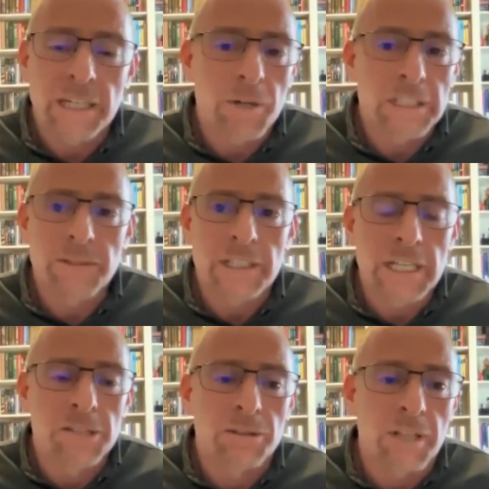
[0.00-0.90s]
he wasn't even an
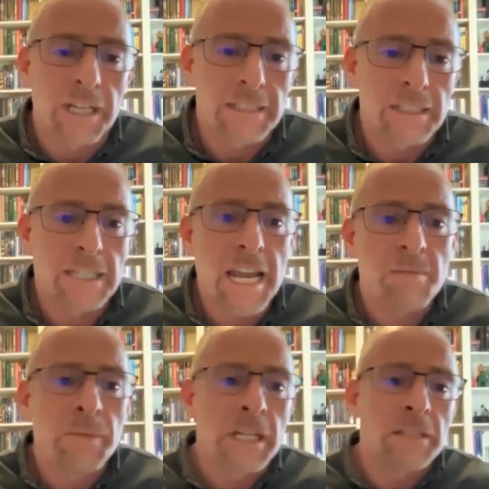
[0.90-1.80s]
Israelite because his
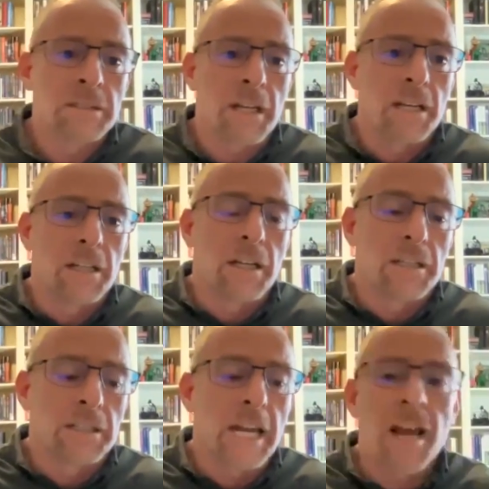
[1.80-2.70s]
name means a, a
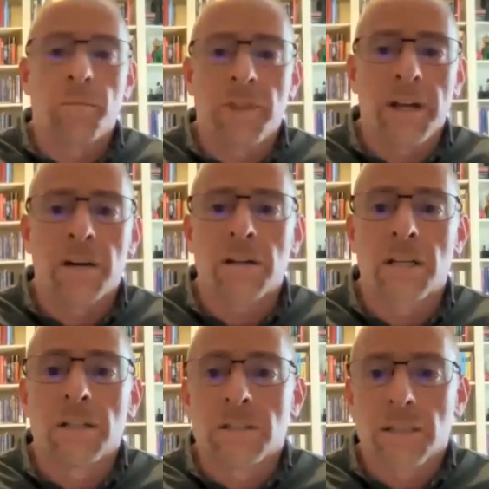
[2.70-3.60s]
sham there,
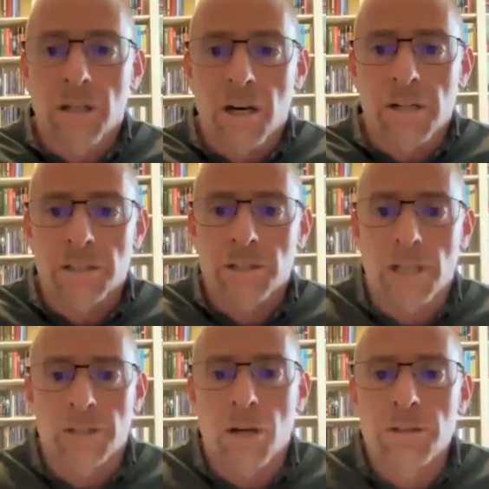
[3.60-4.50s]
gar, a,
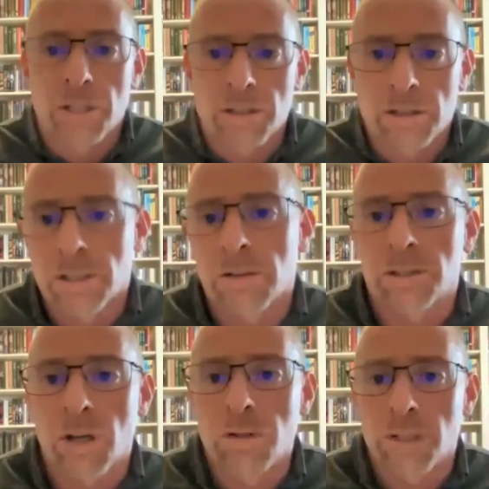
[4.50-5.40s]
a sojourner. So a
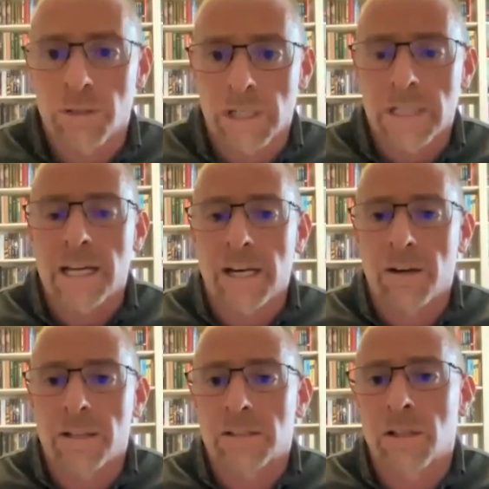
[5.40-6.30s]
sojourner in that
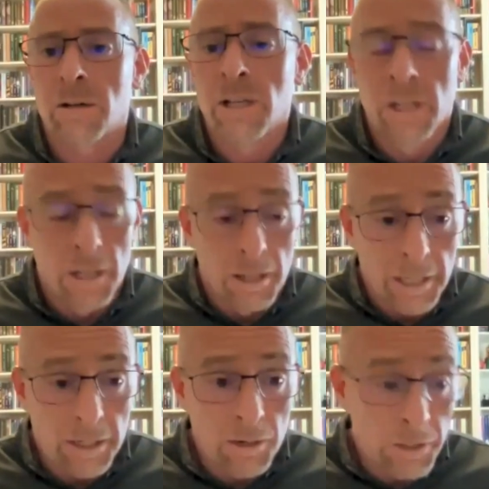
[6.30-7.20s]
area. So
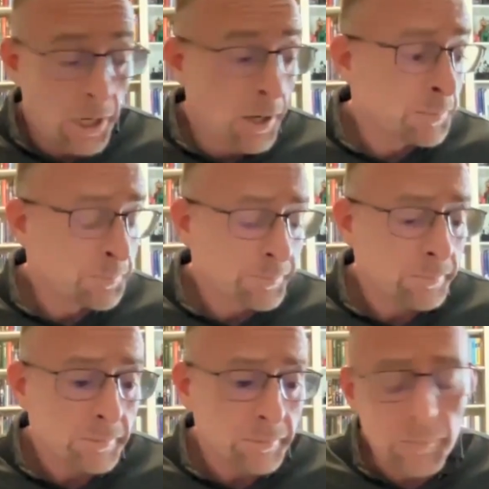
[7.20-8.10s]
they don't know.
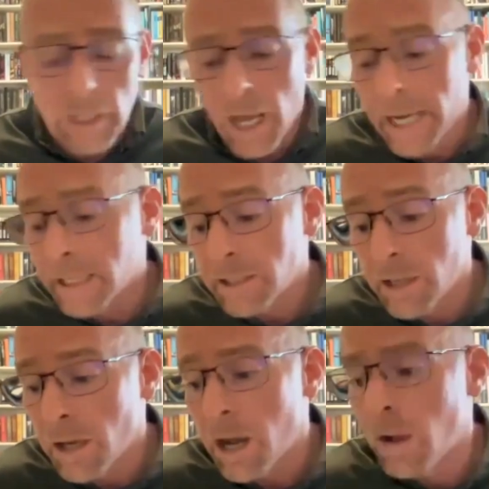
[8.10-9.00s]
I can tell
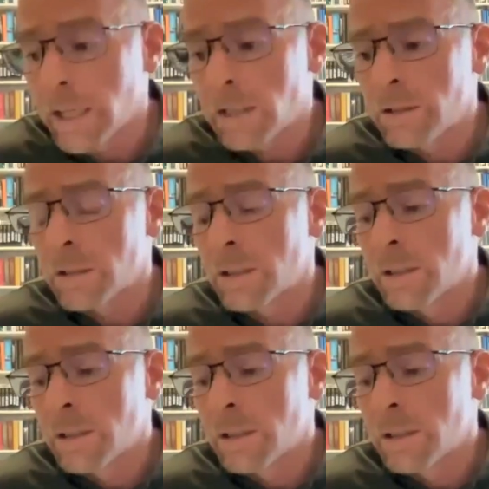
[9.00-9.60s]
you all I can do.